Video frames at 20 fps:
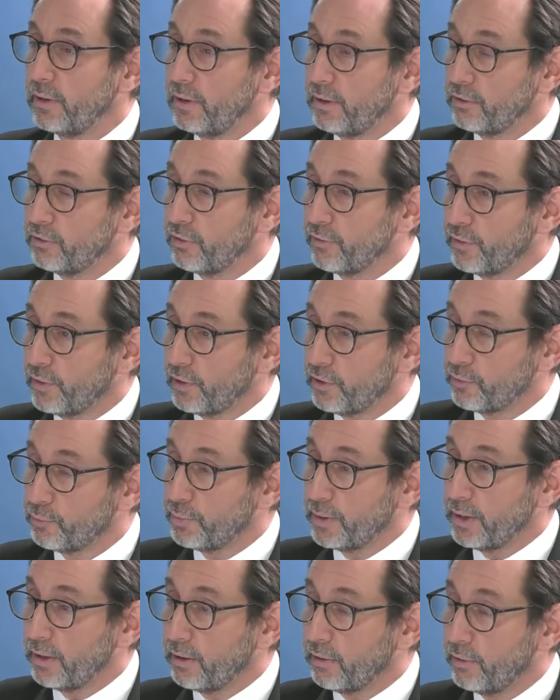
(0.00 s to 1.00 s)
so far as
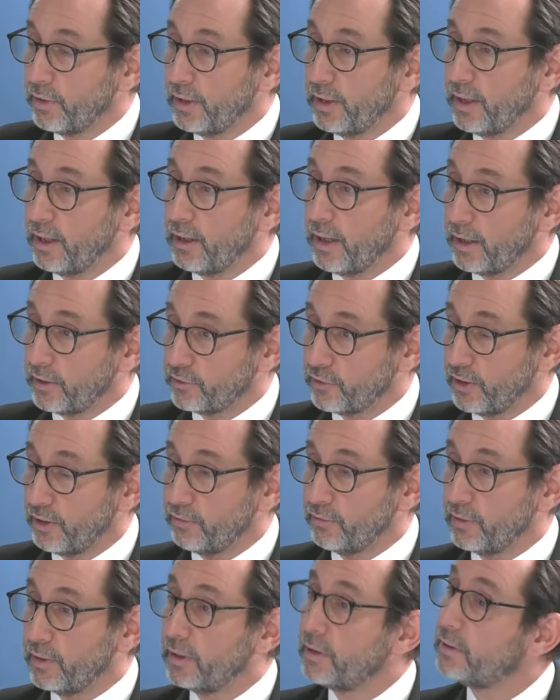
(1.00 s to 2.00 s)
BRE,
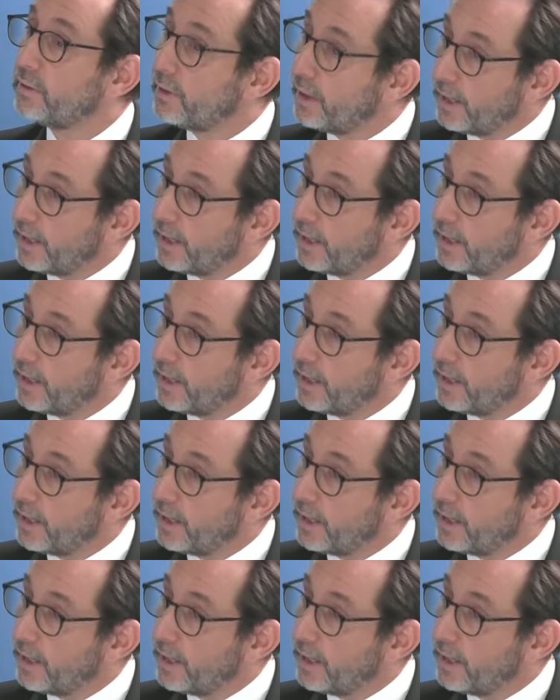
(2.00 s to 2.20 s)
Exova